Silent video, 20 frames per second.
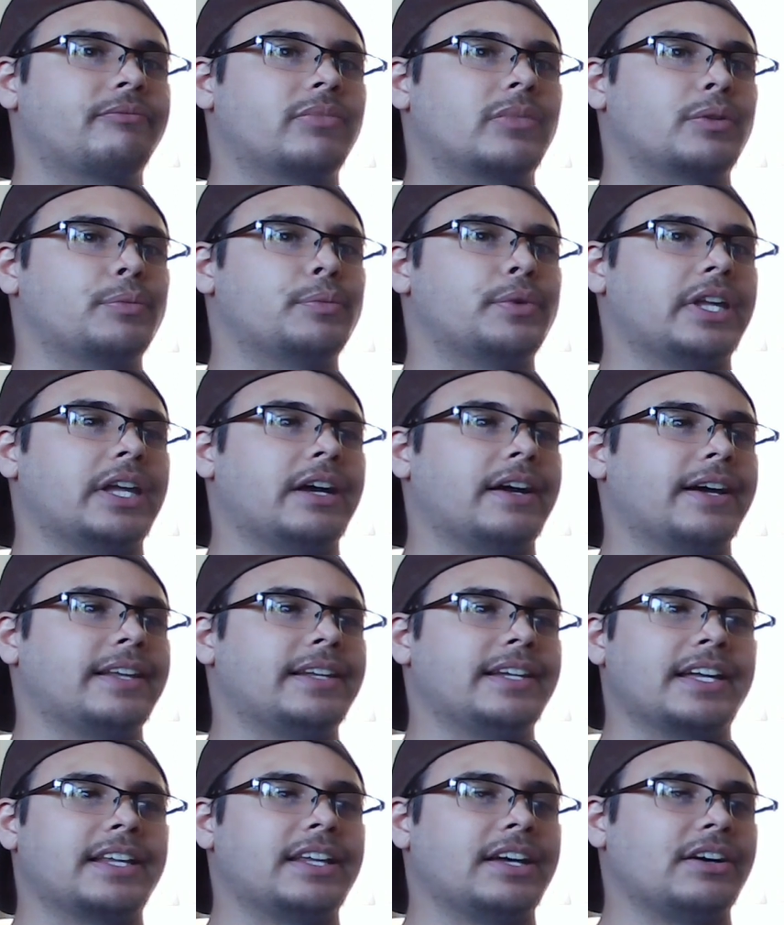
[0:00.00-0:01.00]
But yeah, I
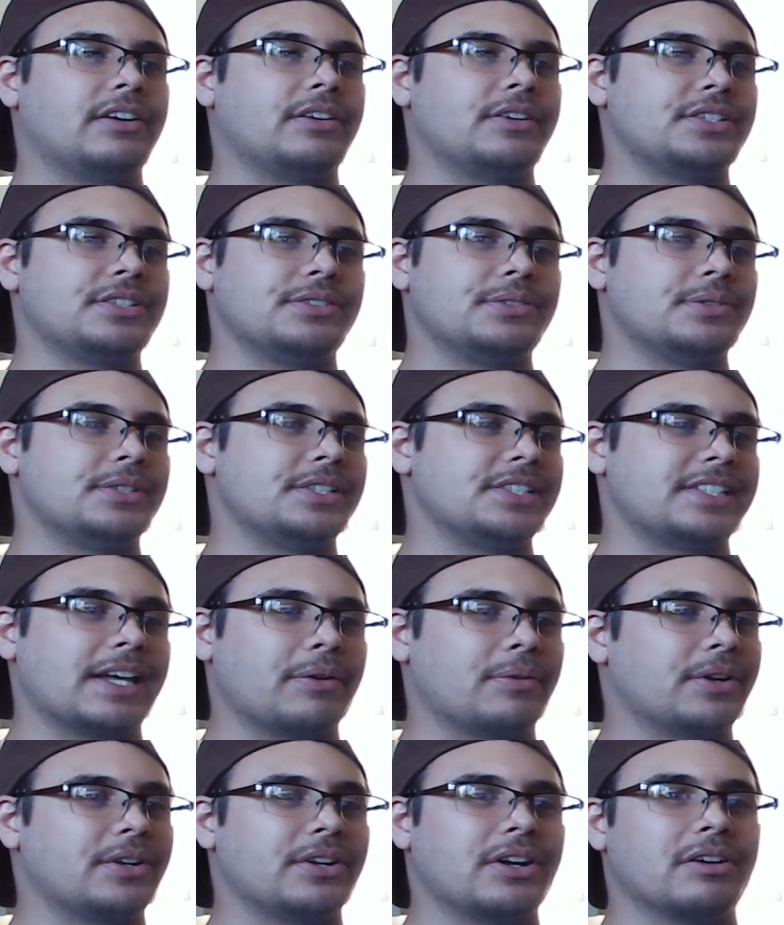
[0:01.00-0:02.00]
liked how as soon as that
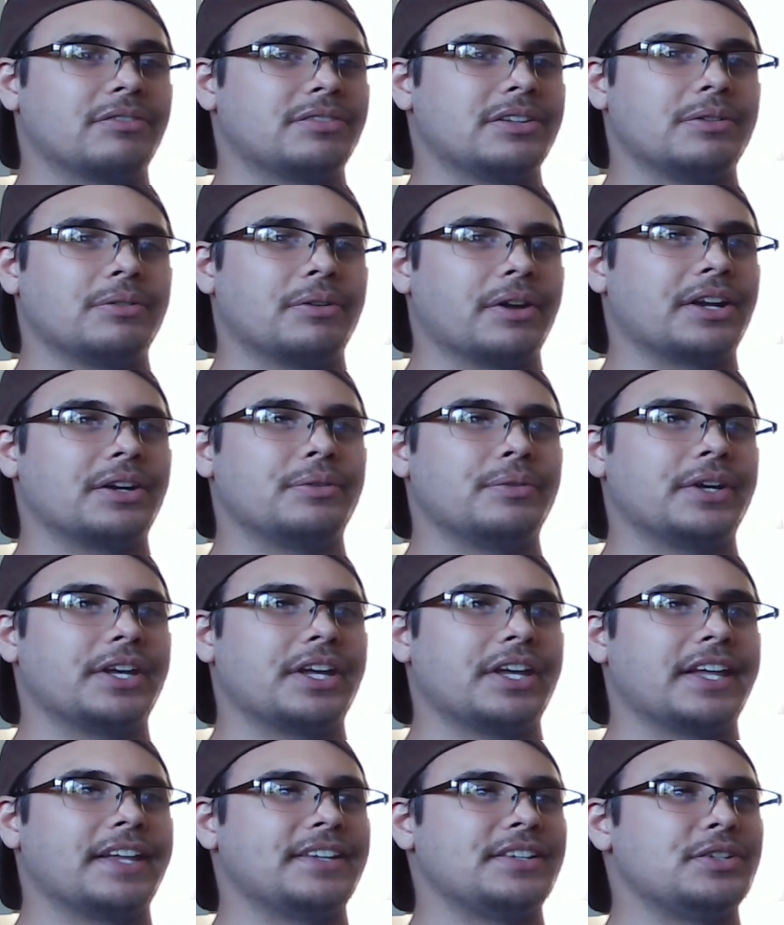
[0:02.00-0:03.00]
went off, he ran
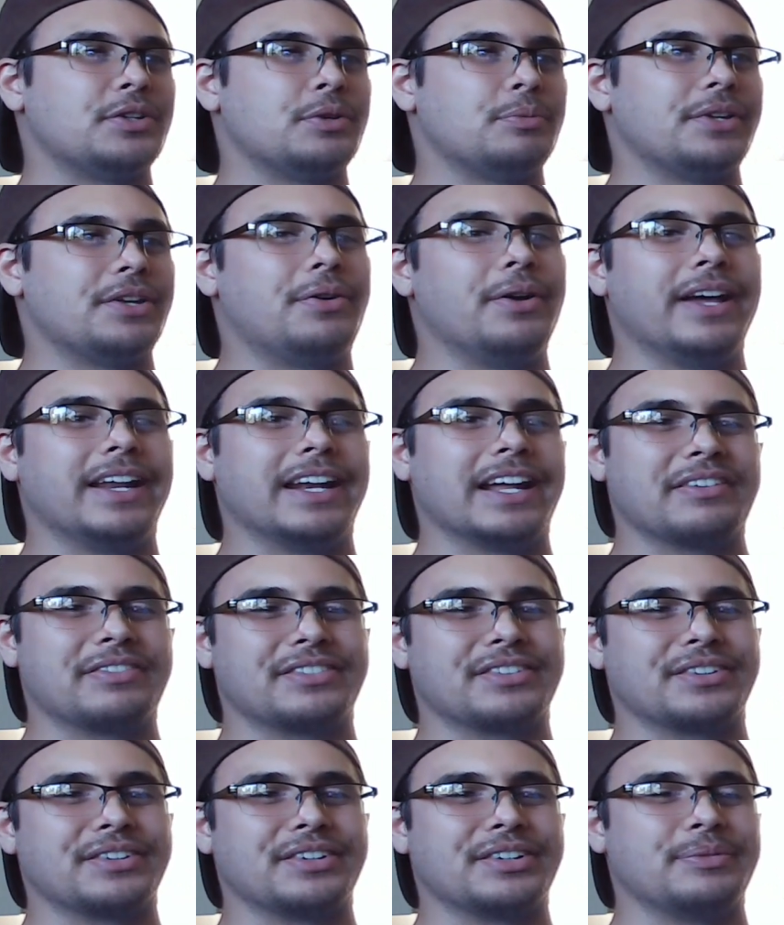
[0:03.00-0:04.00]
away, and YOUPI went
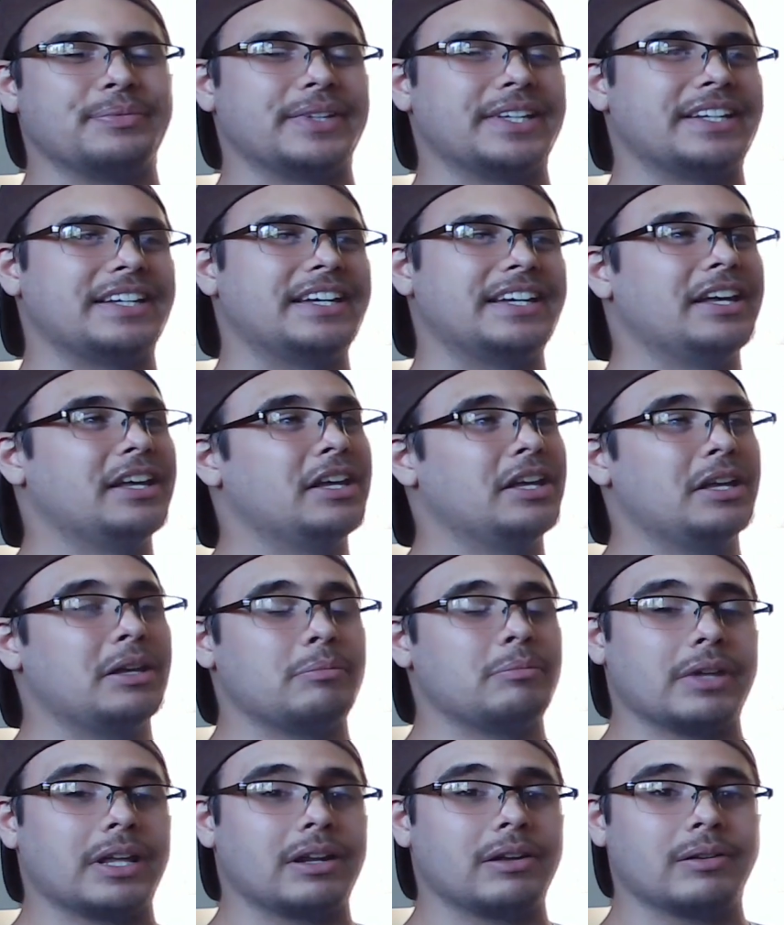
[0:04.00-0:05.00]
after him, and
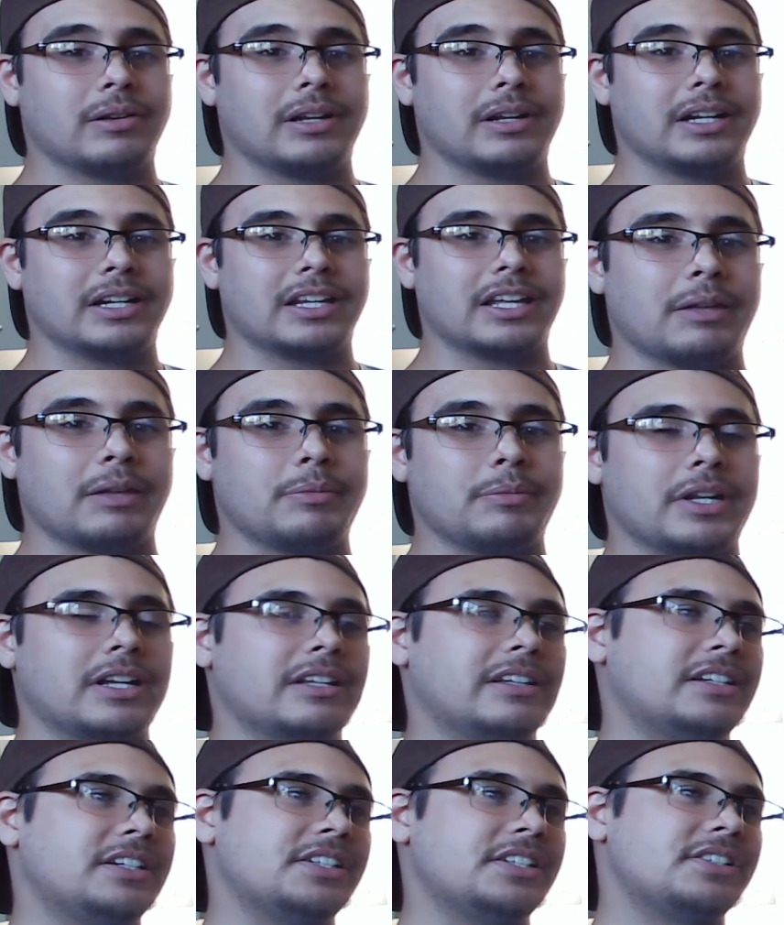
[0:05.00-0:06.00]
Meteoron in
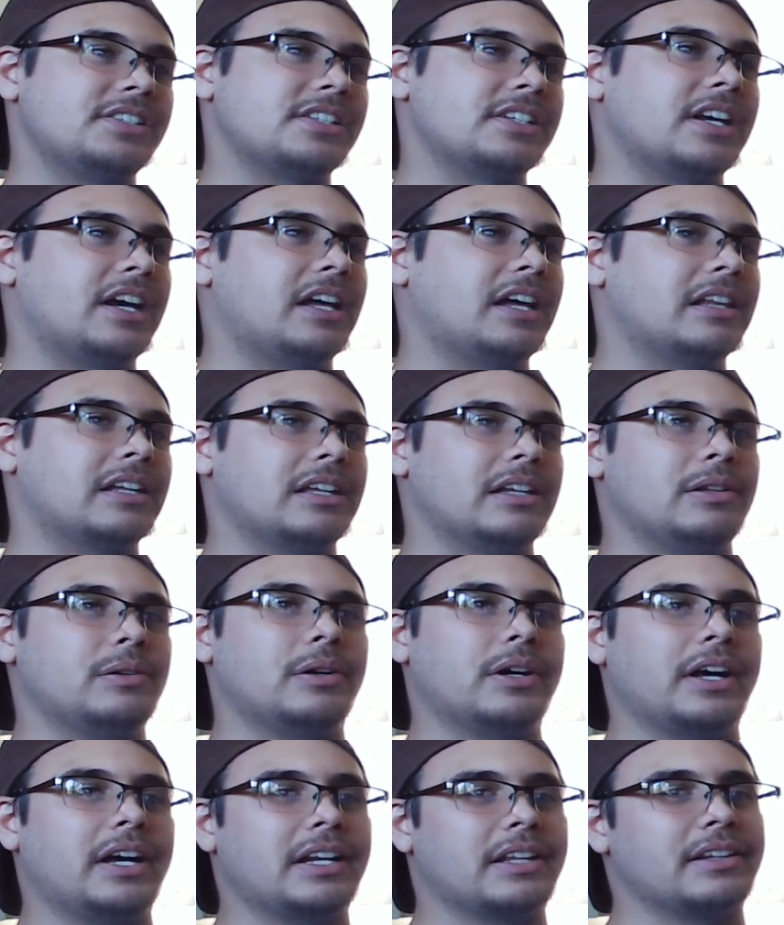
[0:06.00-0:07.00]
clutch, got
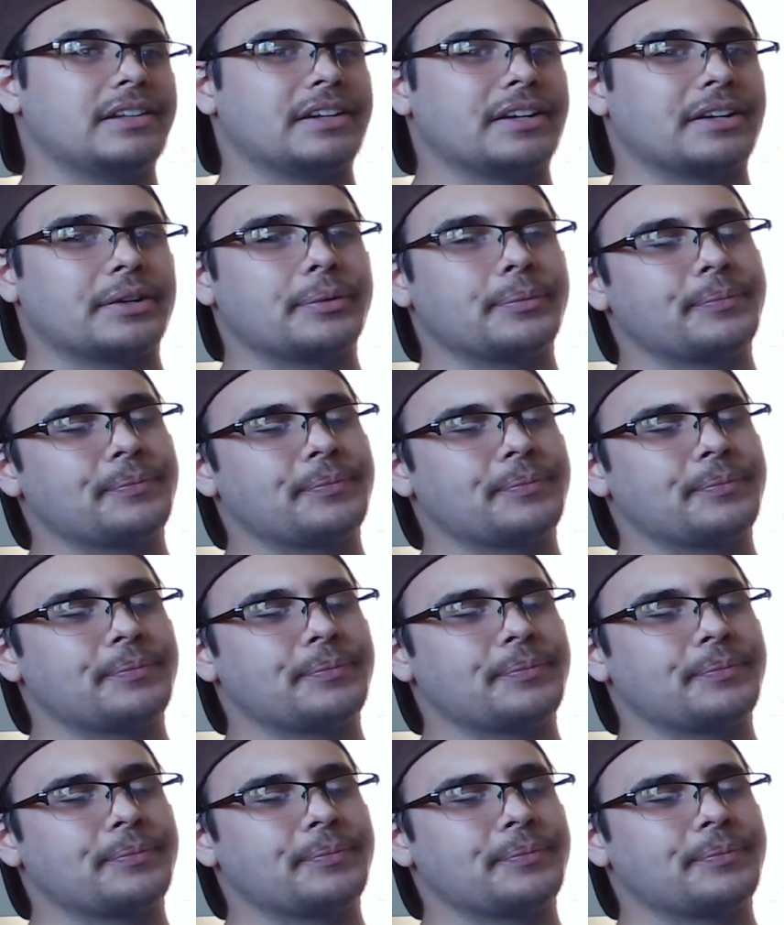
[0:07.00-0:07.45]
Killua out of there.